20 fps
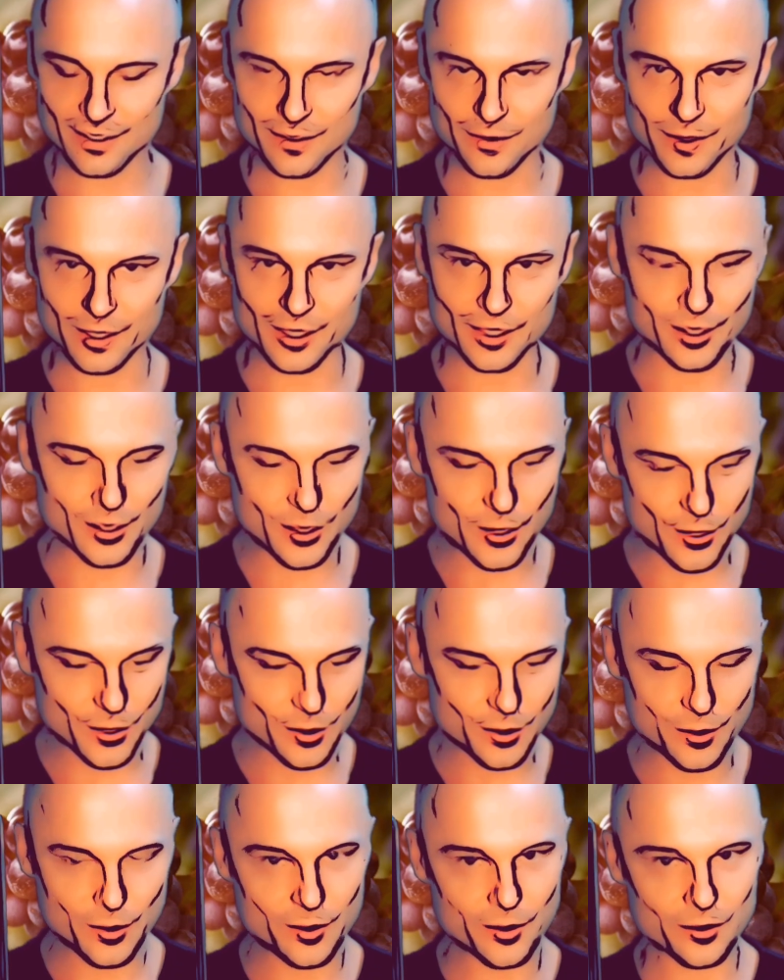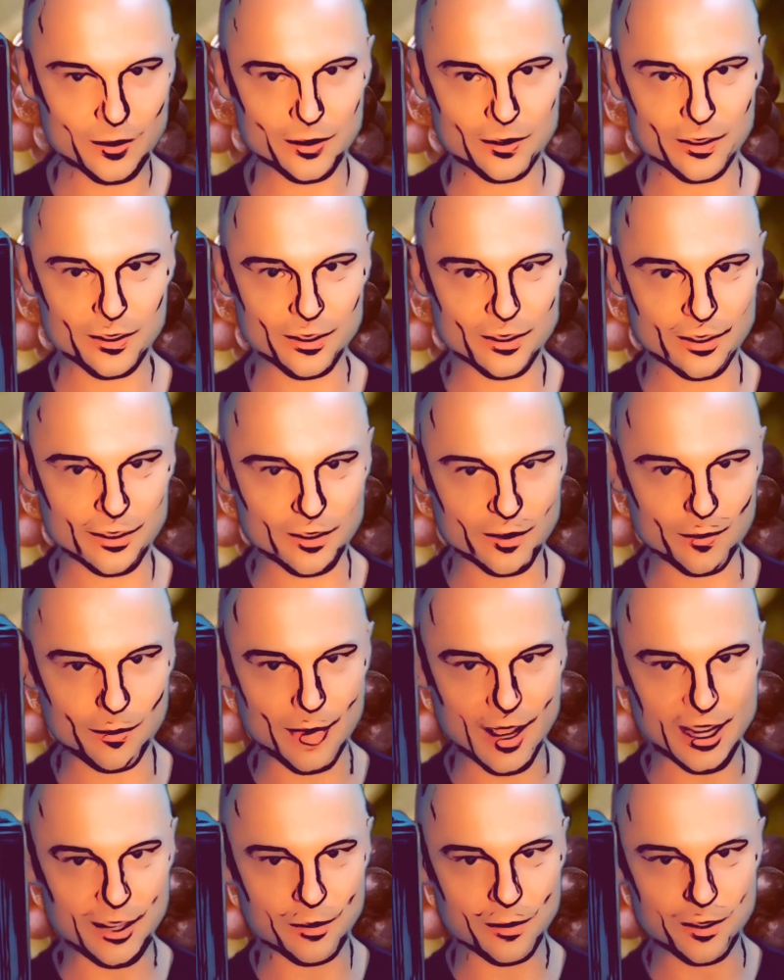with new
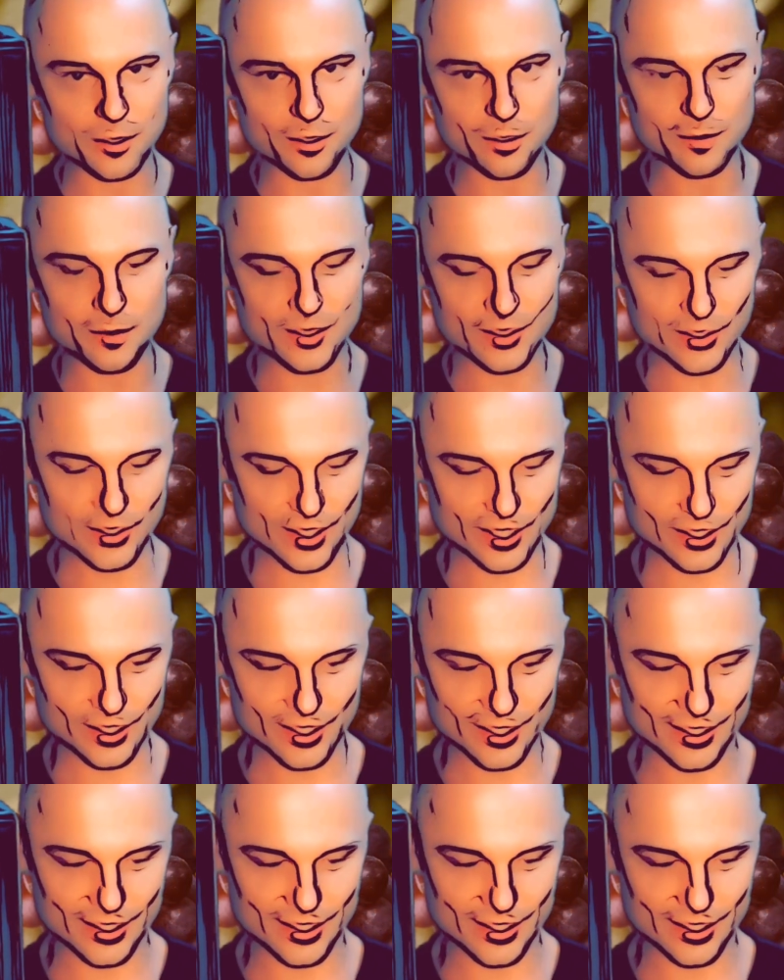microbes and